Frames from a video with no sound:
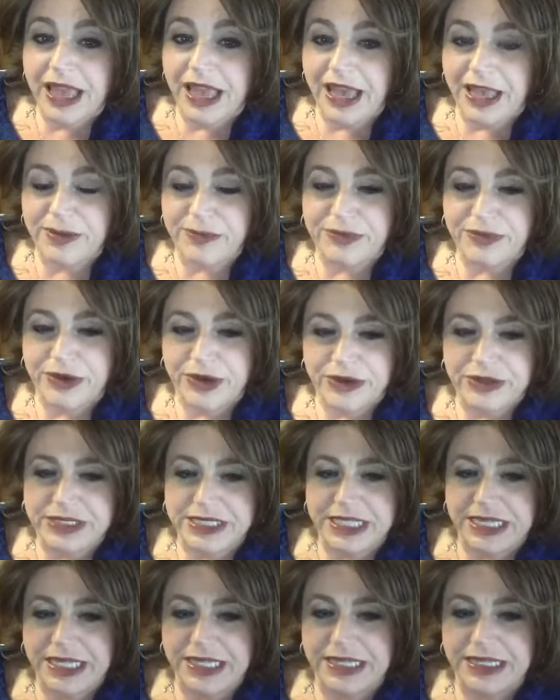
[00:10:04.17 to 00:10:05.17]
And
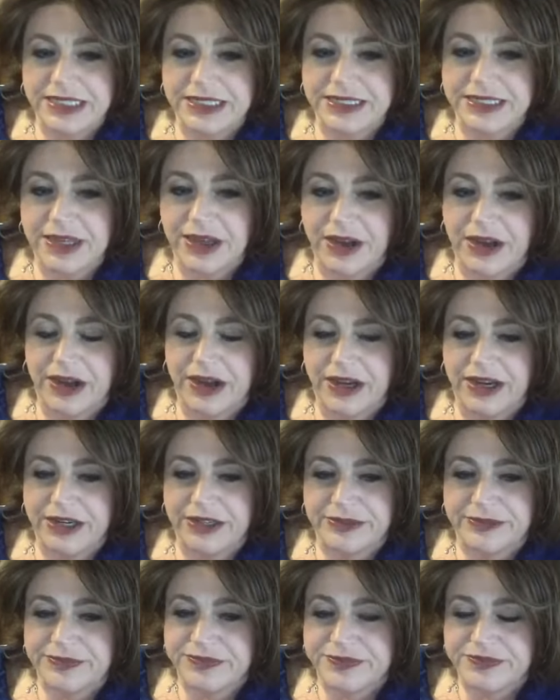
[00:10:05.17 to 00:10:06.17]
proteins
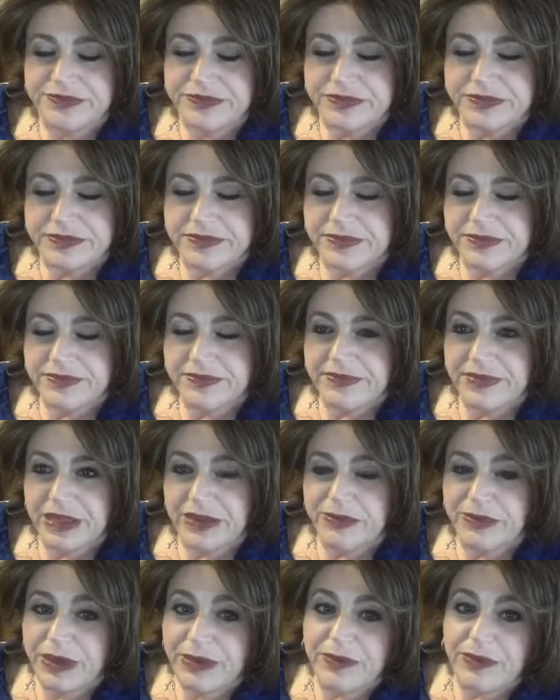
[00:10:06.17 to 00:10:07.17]
are
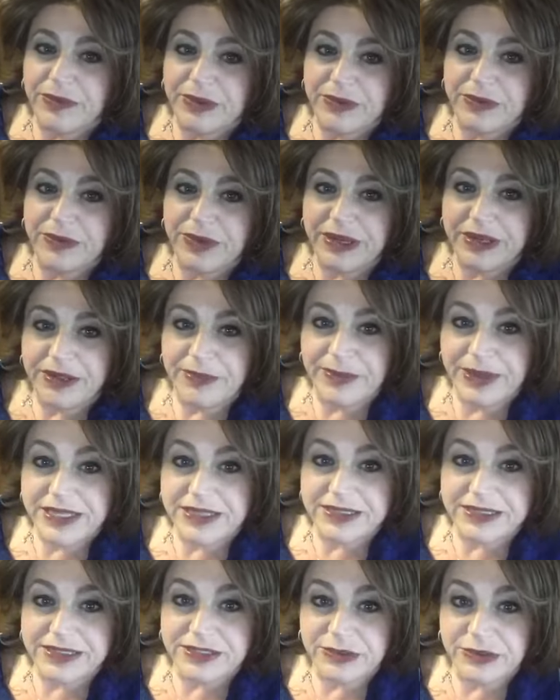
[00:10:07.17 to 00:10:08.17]
probably one of the
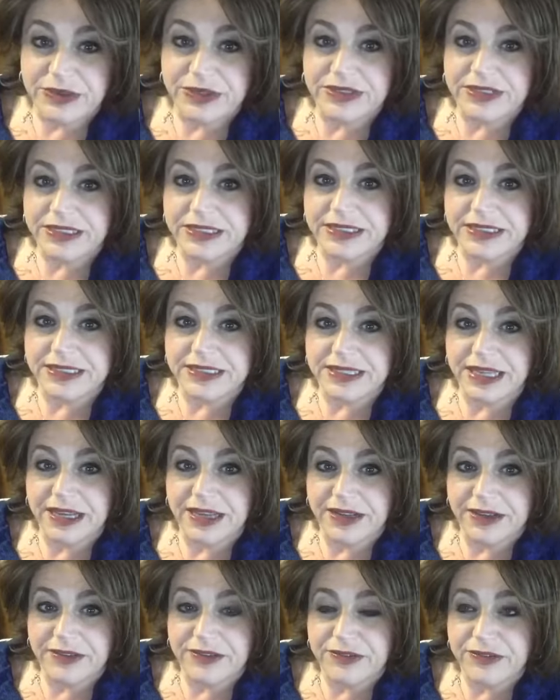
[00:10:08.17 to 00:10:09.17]
best sources
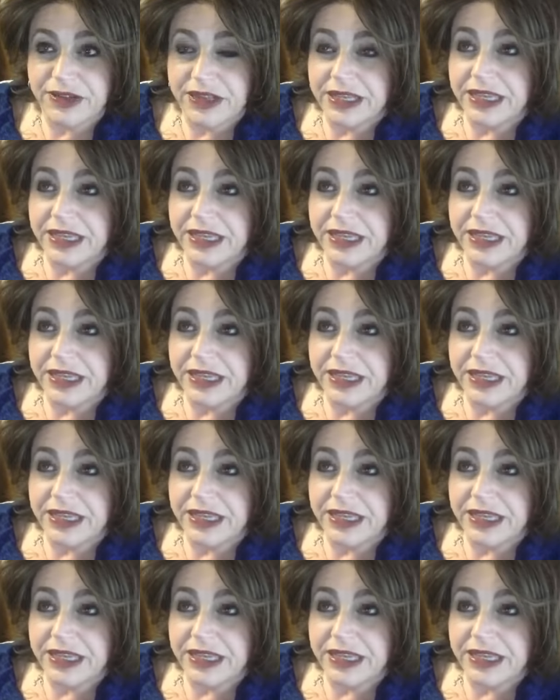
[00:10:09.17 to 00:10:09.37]
of